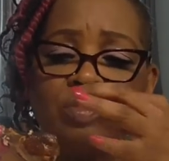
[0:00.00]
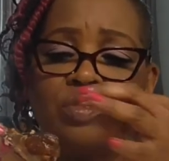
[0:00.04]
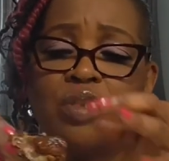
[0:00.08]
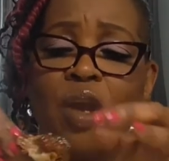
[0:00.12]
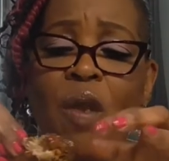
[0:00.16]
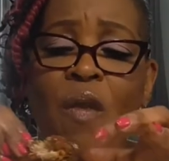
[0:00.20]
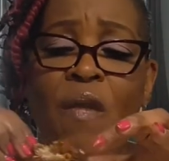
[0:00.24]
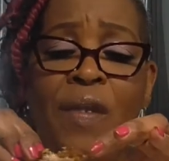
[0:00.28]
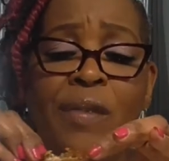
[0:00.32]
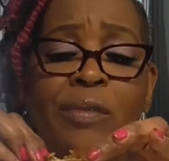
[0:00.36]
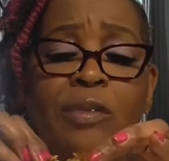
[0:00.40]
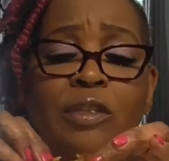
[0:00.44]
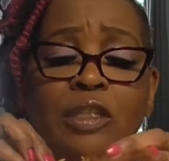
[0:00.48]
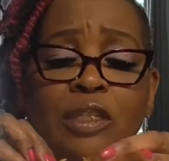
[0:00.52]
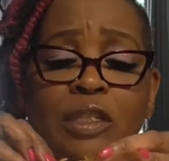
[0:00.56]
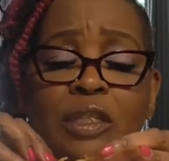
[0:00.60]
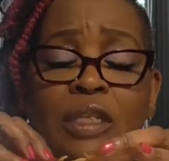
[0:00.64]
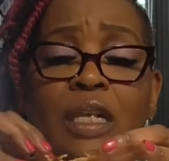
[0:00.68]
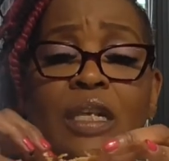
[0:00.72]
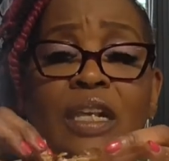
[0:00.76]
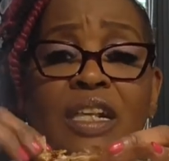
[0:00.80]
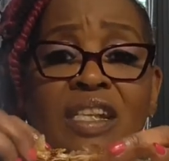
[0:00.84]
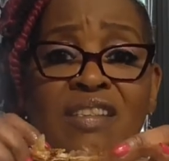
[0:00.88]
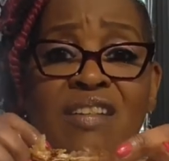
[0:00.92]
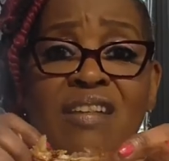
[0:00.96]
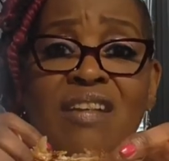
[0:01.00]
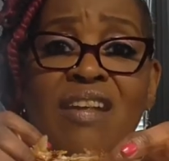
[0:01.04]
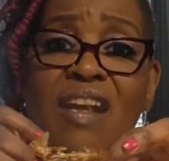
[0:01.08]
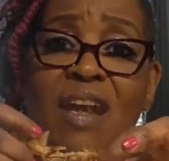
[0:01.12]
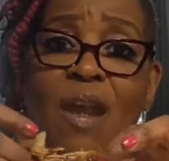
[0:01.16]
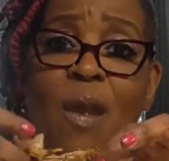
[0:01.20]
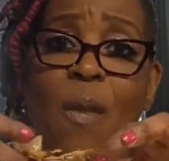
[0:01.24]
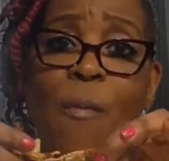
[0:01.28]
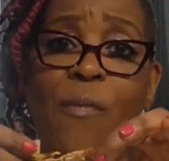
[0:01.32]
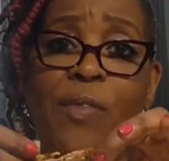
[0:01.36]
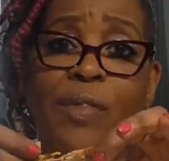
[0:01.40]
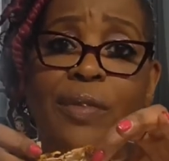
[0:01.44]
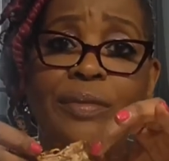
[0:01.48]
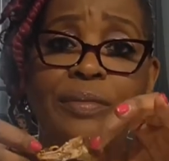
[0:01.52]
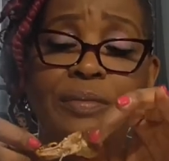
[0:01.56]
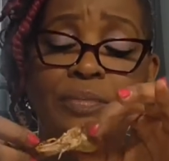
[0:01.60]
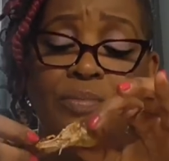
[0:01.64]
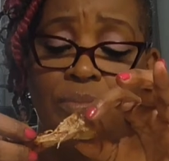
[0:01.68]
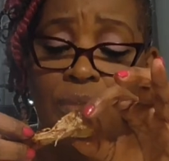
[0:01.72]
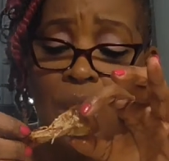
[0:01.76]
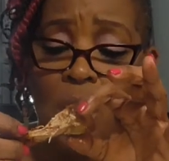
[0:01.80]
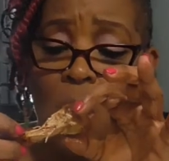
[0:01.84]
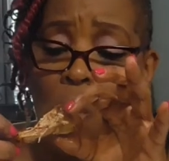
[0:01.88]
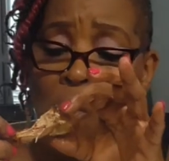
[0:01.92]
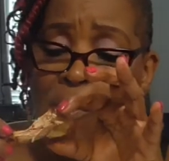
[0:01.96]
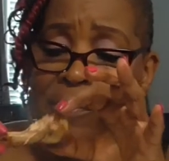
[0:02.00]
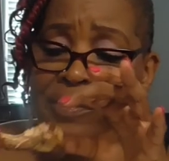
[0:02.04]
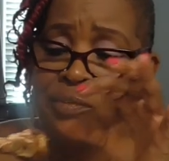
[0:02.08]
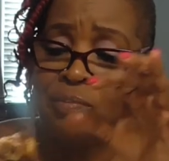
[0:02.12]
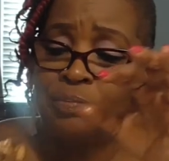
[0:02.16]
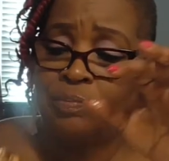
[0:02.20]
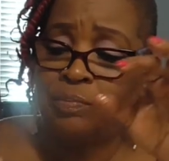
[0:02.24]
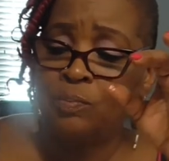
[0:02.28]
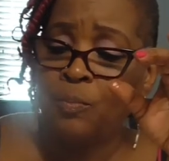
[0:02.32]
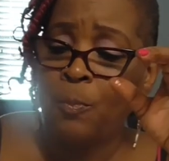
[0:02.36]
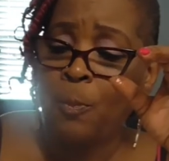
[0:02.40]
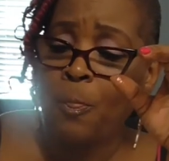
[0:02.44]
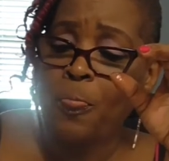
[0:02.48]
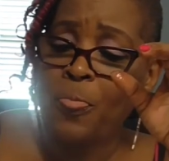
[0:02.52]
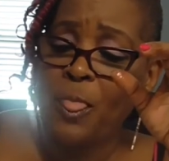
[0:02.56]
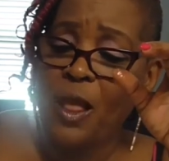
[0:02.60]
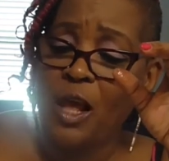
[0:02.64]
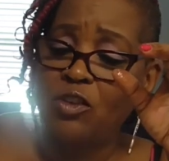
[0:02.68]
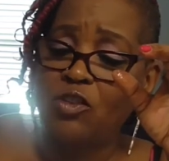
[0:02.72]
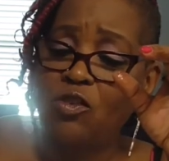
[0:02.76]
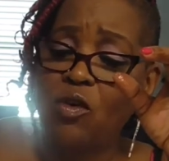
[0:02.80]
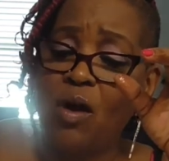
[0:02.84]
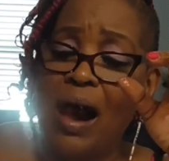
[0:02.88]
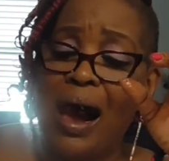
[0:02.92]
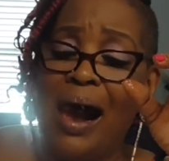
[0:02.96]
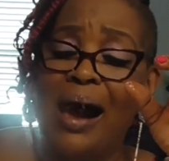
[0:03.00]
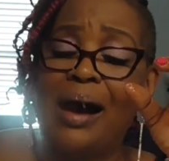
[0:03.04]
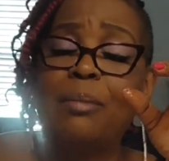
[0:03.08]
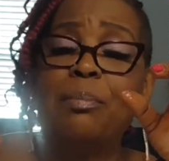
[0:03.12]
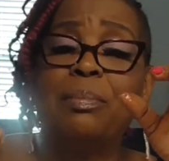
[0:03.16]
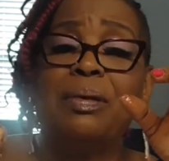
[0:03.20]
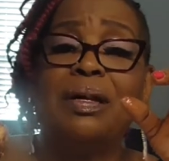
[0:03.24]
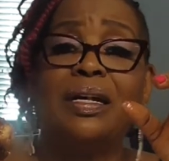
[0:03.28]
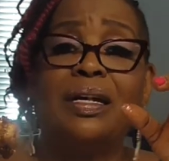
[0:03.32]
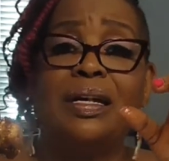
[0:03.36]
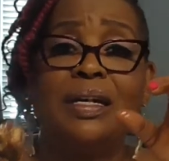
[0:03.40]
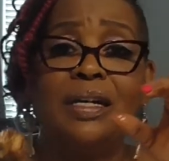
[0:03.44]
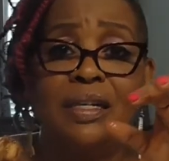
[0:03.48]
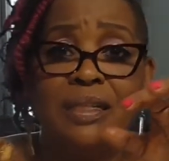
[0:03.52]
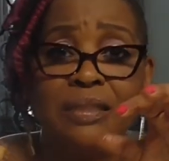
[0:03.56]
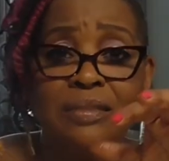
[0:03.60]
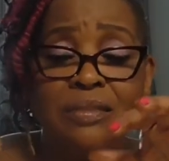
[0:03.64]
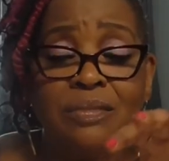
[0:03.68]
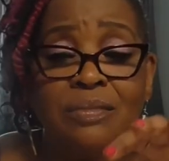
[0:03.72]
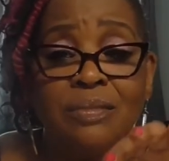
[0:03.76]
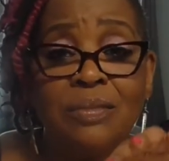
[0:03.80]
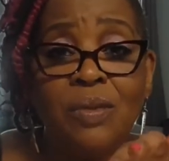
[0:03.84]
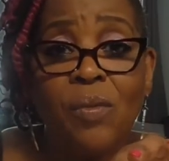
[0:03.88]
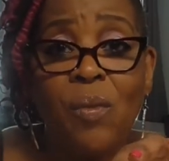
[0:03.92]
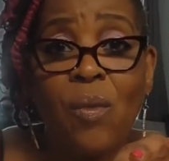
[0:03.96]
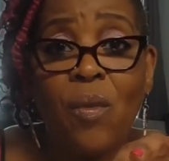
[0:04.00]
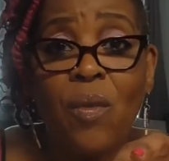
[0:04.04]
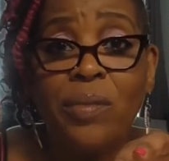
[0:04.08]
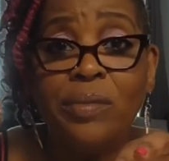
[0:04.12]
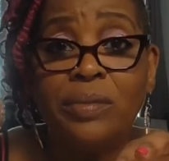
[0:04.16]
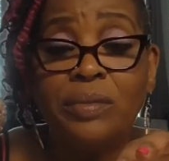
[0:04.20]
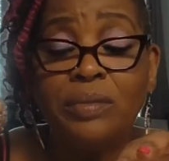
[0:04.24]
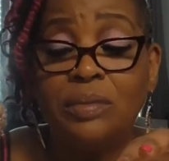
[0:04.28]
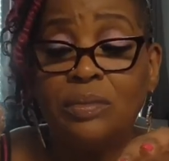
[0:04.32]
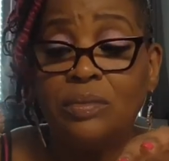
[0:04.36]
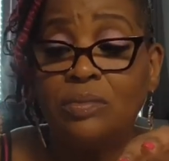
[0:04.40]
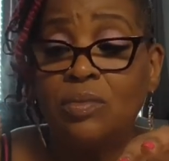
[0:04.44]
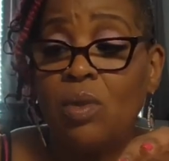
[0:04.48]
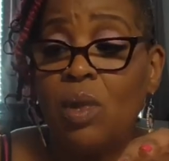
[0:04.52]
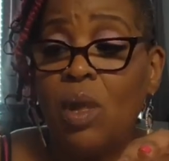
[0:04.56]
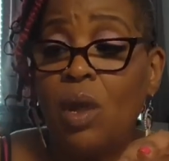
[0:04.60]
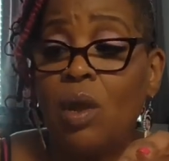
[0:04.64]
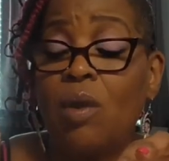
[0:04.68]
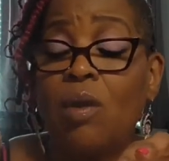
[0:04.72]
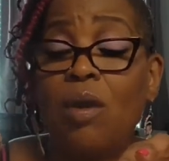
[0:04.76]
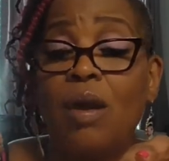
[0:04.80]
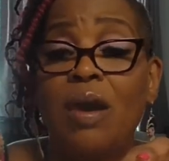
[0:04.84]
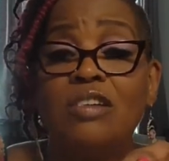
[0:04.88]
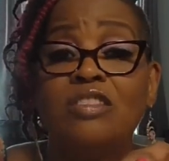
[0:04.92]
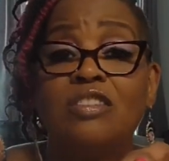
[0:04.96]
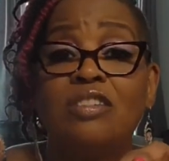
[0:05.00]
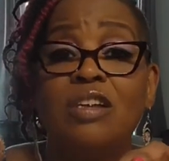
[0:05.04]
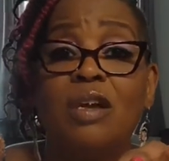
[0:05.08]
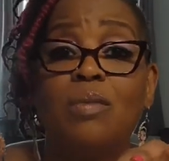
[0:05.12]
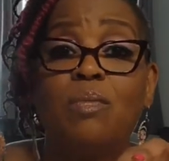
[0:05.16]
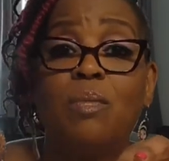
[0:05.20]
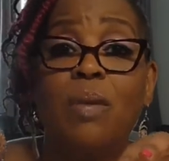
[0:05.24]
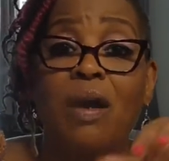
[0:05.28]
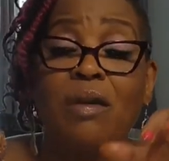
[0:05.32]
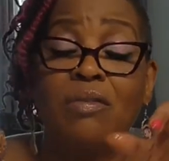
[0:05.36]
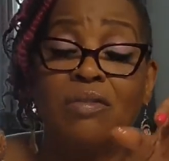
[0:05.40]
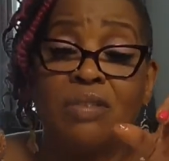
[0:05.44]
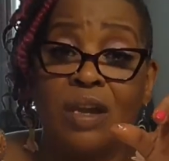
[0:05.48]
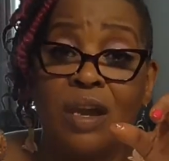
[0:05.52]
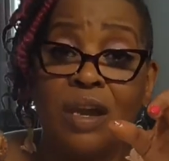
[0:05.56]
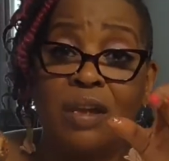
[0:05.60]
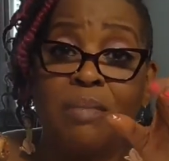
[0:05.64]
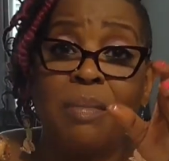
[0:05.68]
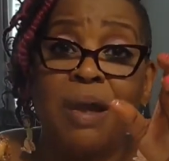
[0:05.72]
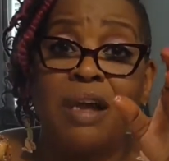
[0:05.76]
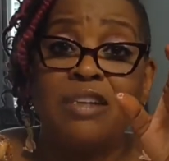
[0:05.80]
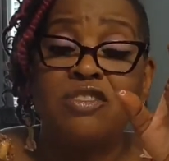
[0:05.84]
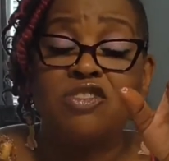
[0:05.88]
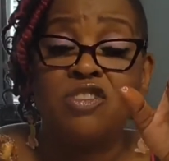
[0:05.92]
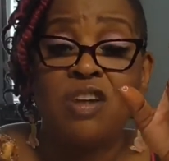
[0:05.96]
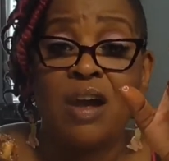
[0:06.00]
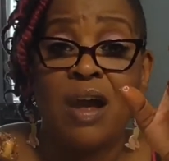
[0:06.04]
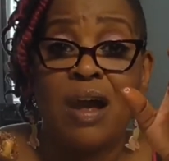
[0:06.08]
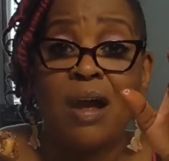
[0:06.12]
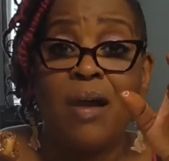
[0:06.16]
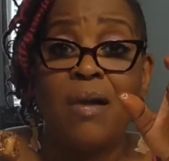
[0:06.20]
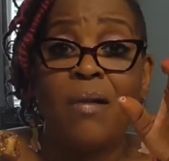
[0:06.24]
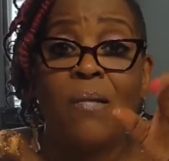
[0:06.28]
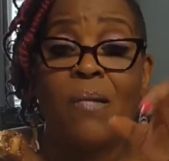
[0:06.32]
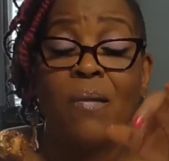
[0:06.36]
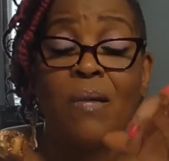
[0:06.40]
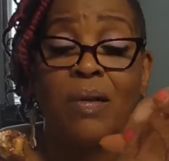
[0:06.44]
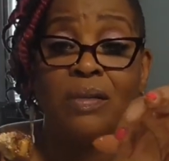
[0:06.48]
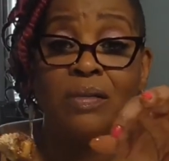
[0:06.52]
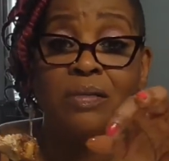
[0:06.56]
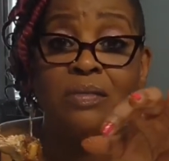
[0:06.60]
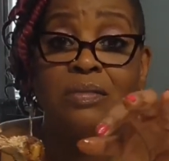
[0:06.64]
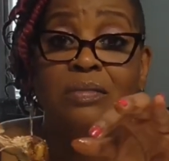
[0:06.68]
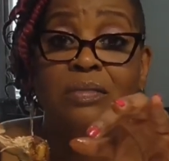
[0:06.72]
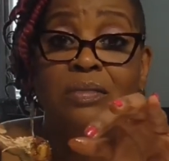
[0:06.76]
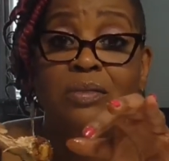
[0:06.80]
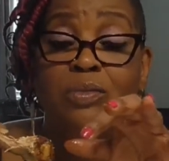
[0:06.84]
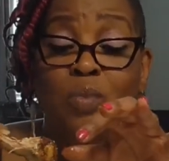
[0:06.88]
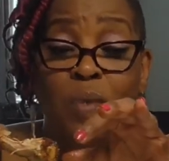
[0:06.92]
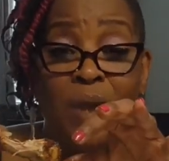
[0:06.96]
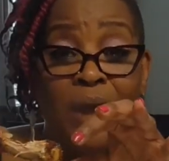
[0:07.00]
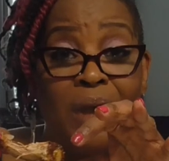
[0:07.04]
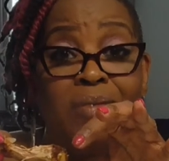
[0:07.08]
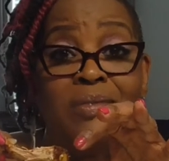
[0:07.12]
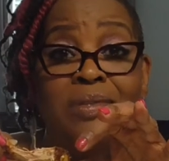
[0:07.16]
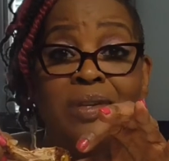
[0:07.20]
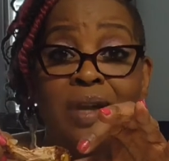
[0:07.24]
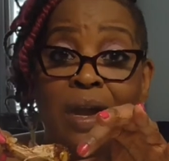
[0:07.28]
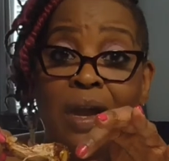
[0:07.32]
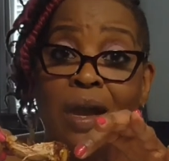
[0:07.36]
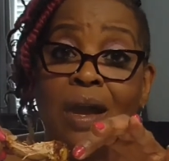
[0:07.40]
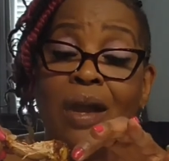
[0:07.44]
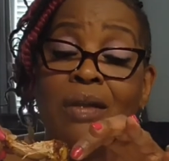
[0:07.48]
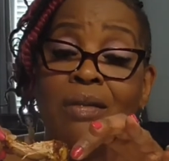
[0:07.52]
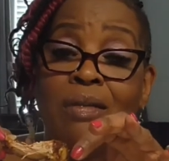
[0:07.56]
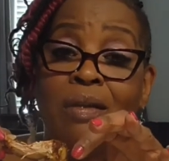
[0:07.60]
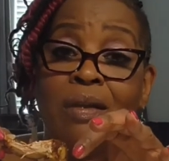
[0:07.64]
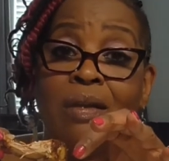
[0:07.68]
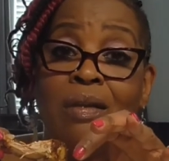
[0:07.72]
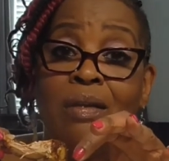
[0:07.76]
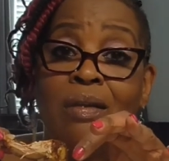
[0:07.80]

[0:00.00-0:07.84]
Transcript: And he was a good kid. So I believe God said, well done, my child. Well done.